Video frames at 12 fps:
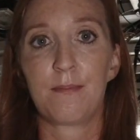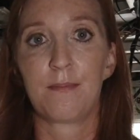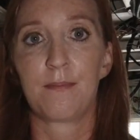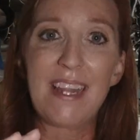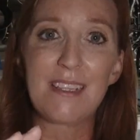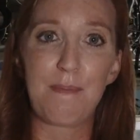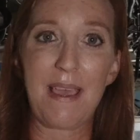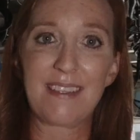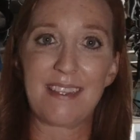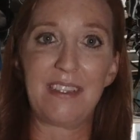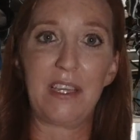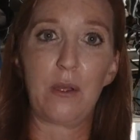The bed is
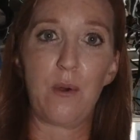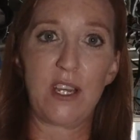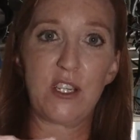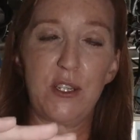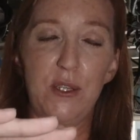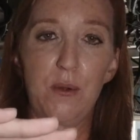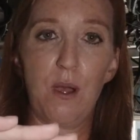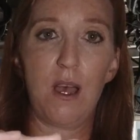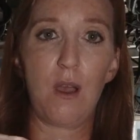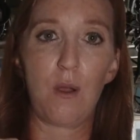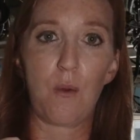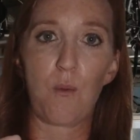basically going to
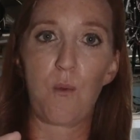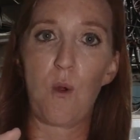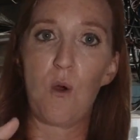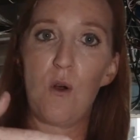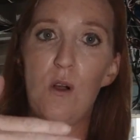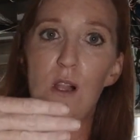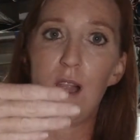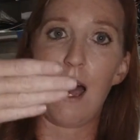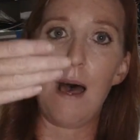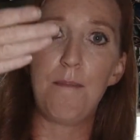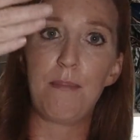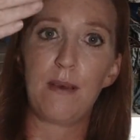roll
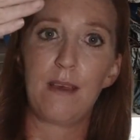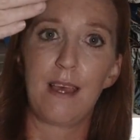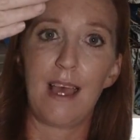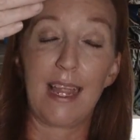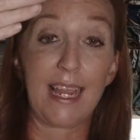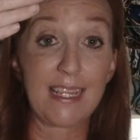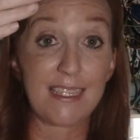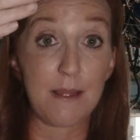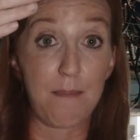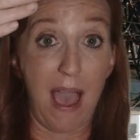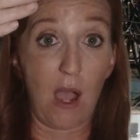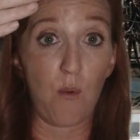up against
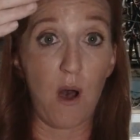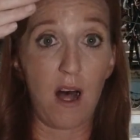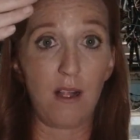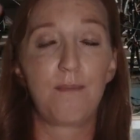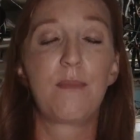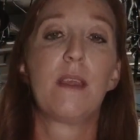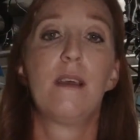the back wall.